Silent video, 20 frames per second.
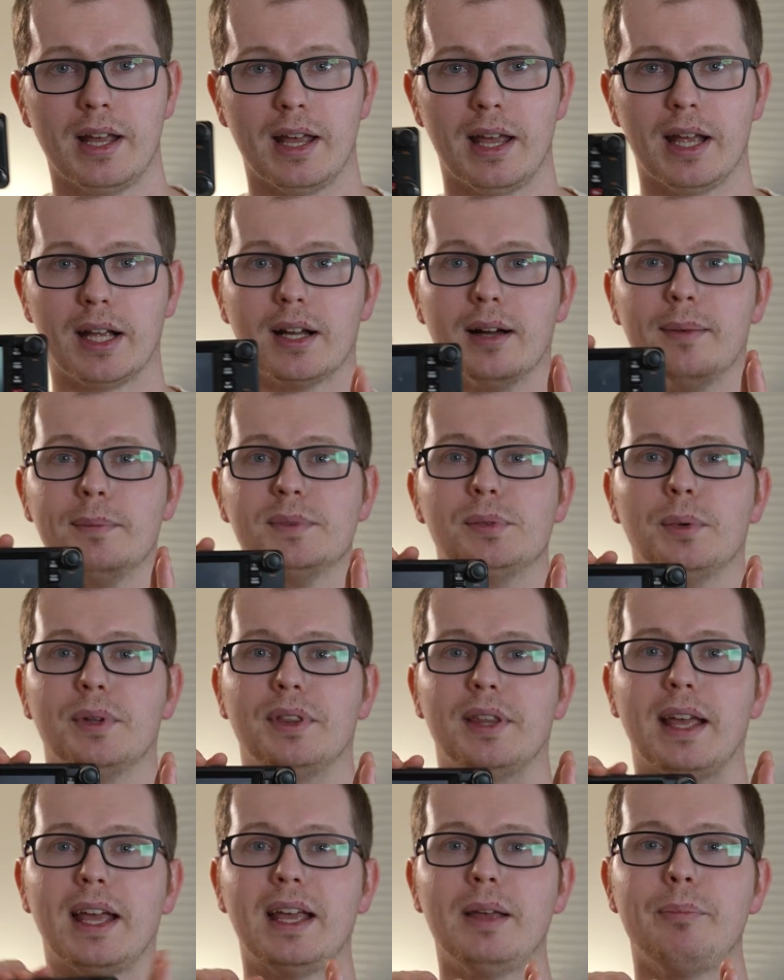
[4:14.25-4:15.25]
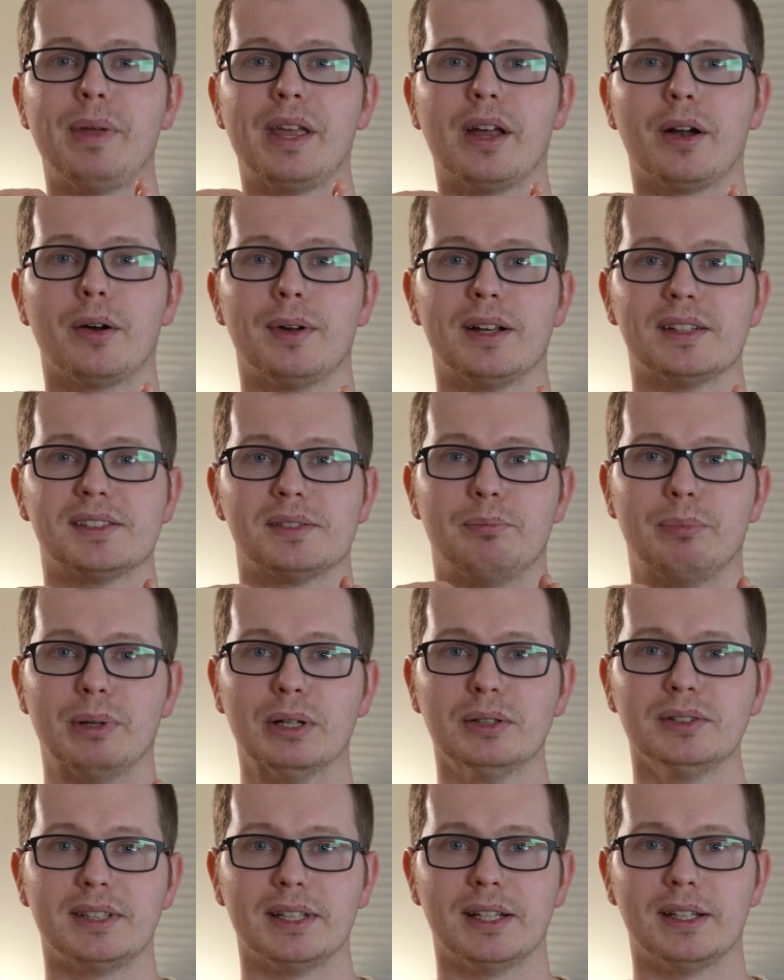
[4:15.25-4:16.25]
It comes with APRS
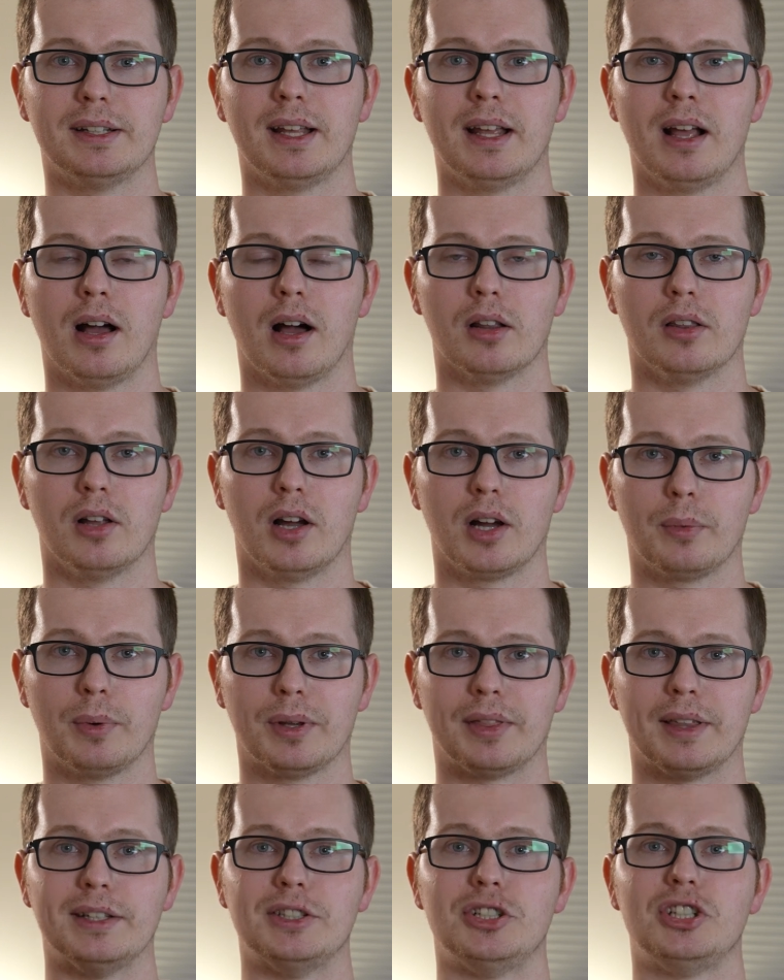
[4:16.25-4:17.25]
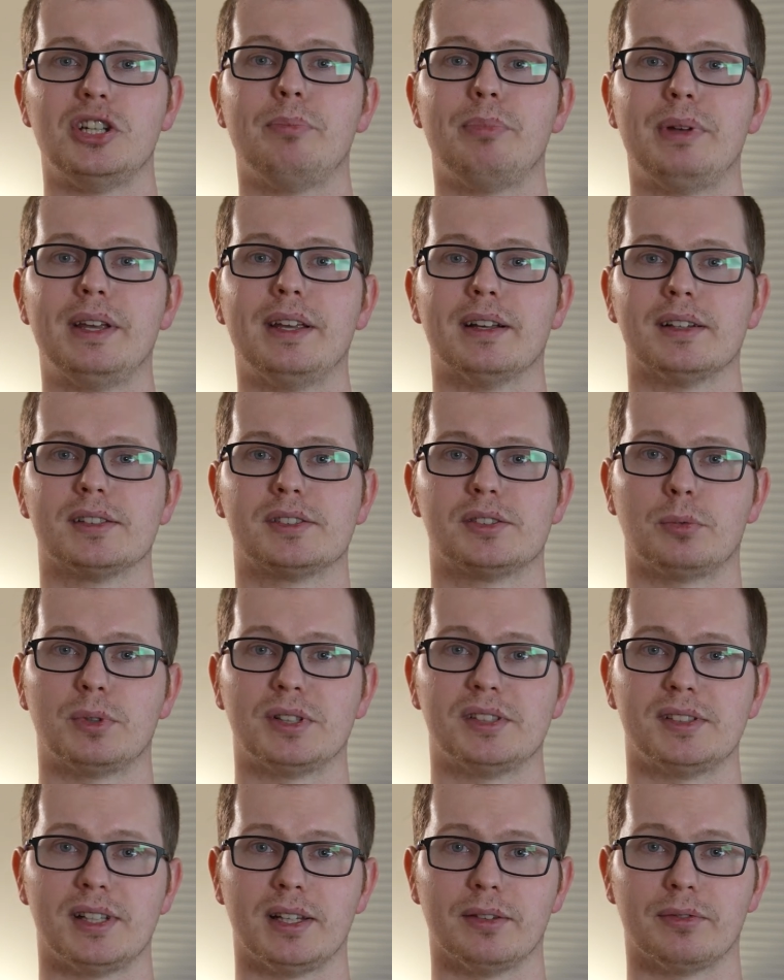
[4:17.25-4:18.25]
built in along with a GPS
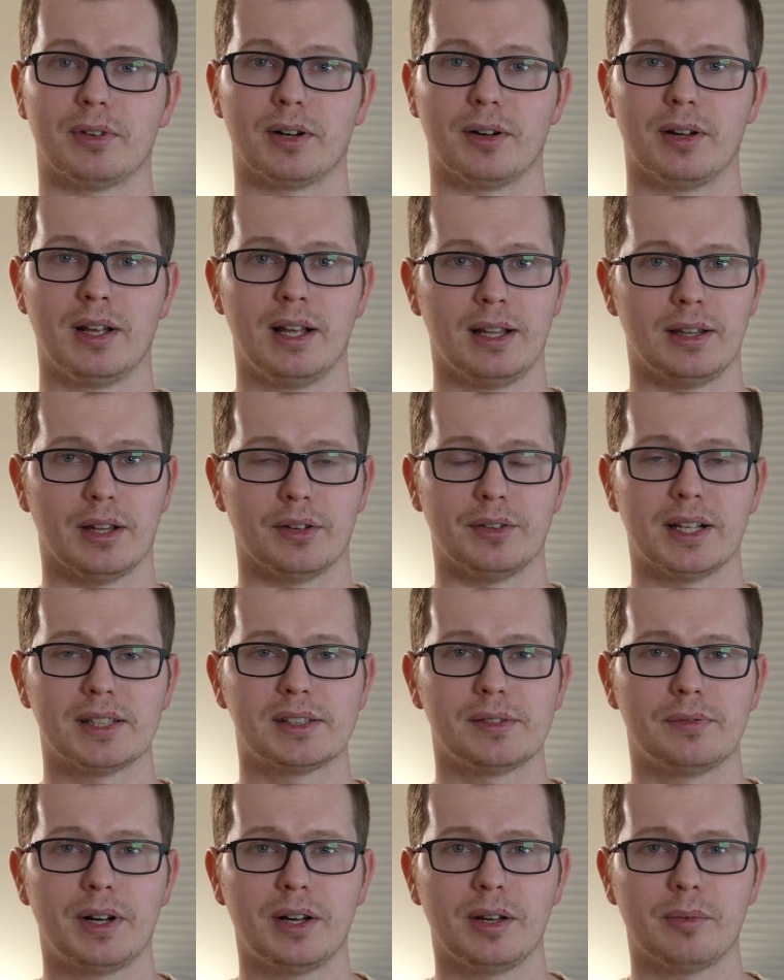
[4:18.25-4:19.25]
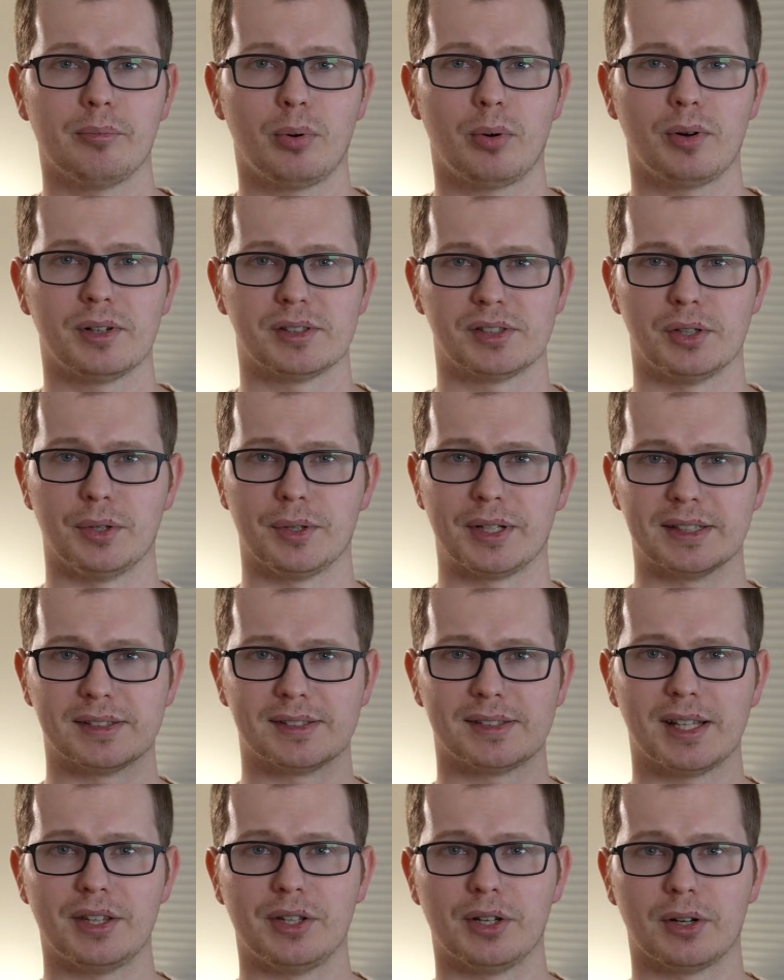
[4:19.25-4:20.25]
receiver. Now that's very important so you can
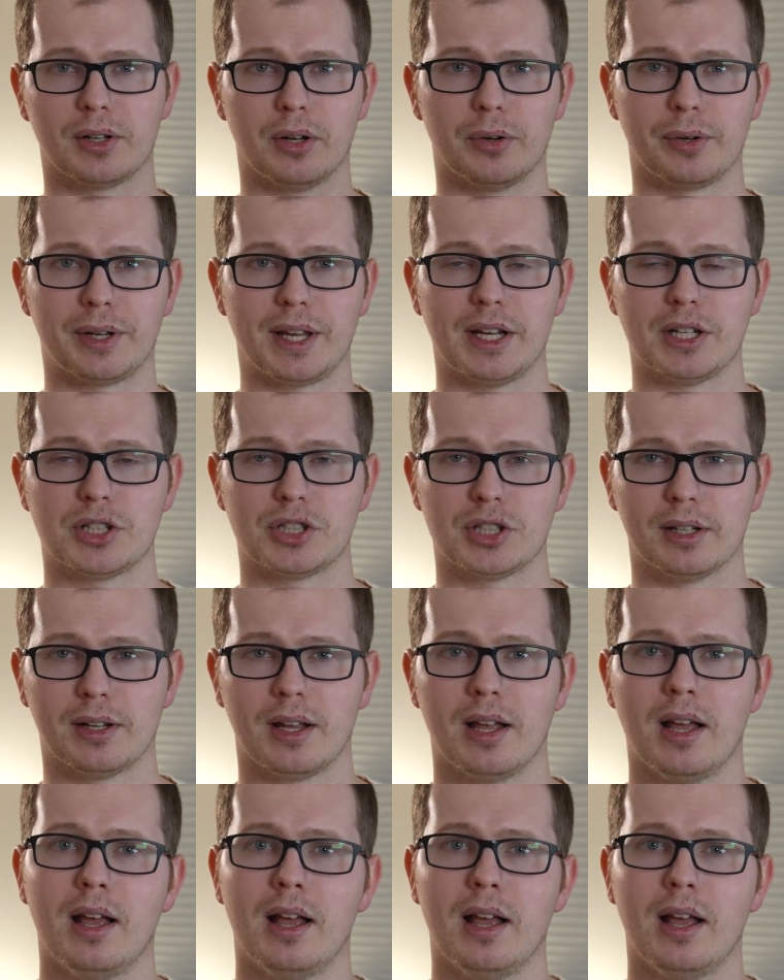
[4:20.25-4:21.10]
send your location.